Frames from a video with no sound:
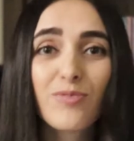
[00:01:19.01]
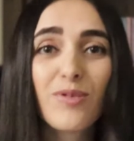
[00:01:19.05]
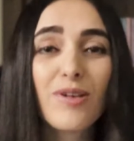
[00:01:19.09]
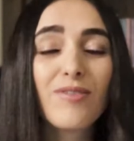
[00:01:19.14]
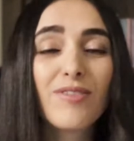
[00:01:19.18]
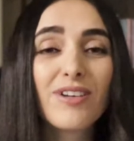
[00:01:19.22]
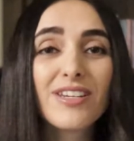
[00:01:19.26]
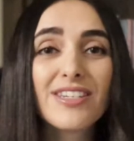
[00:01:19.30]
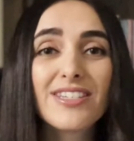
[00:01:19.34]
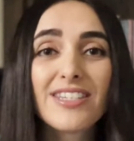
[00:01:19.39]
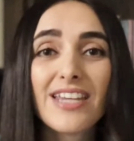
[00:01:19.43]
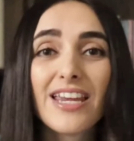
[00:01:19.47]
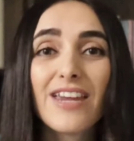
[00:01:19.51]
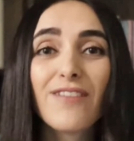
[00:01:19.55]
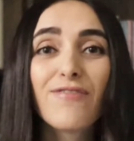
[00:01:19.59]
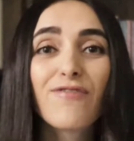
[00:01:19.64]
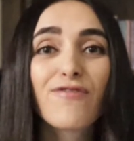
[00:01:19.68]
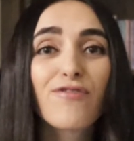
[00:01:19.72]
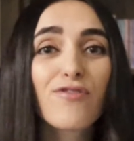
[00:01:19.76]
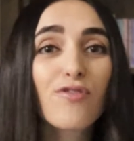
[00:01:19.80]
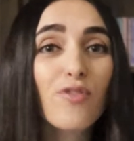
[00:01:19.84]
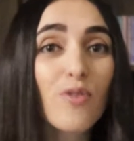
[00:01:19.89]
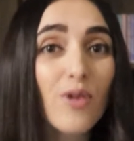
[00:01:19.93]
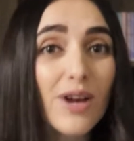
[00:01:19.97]
we receive
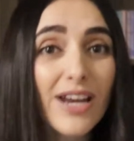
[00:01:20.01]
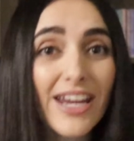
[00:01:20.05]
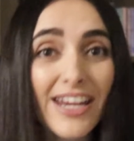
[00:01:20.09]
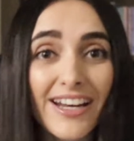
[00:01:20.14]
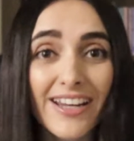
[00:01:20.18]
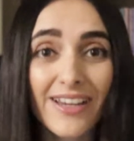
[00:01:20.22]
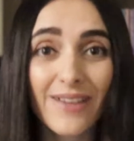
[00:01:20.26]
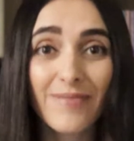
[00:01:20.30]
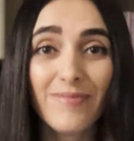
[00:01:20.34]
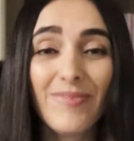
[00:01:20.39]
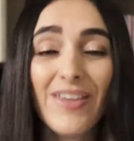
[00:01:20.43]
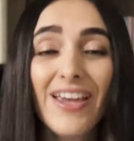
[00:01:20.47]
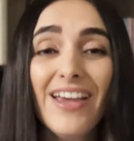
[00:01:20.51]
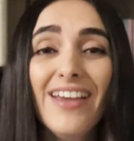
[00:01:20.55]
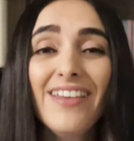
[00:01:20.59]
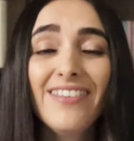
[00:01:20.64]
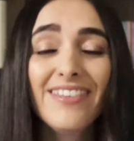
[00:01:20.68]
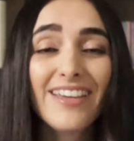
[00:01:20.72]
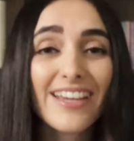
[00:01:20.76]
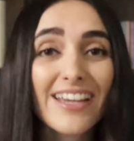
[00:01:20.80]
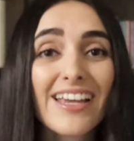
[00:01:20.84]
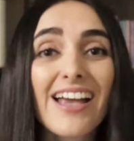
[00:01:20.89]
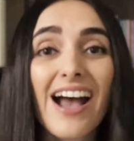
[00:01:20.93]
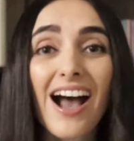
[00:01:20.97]
freedom
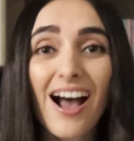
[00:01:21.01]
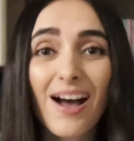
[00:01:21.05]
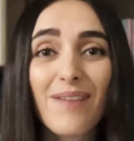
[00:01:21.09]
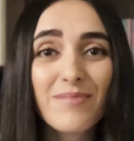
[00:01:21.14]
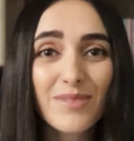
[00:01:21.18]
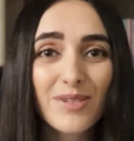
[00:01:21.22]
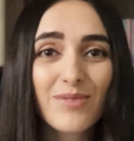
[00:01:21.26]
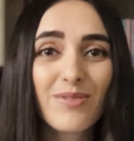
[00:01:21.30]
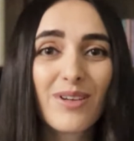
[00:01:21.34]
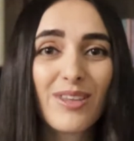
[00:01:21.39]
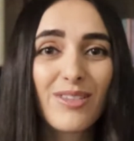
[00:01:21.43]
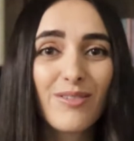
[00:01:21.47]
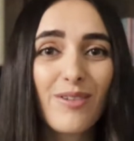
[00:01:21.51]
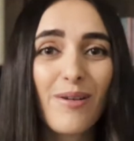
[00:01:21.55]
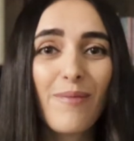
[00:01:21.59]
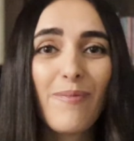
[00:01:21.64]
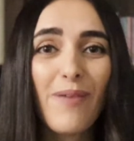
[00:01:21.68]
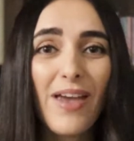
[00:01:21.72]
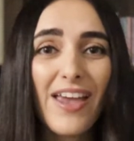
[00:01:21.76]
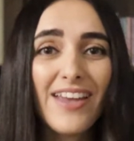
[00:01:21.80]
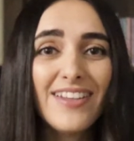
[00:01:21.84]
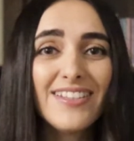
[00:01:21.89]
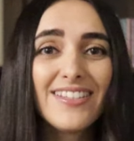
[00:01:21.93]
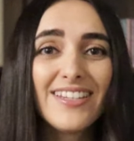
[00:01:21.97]
that comes with
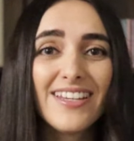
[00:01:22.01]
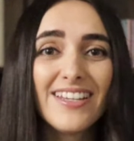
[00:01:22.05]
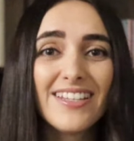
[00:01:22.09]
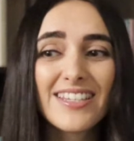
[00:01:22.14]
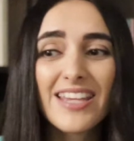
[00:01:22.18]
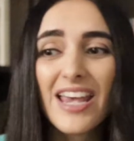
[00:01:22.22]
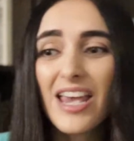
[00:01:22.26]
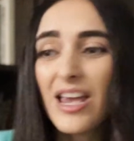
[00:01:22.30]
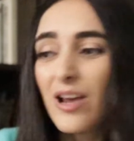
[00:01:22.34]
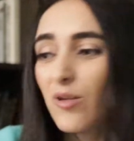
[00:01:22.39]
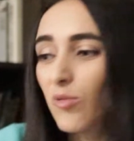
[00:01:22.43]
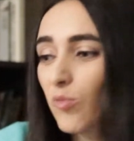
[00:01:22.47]
repentance.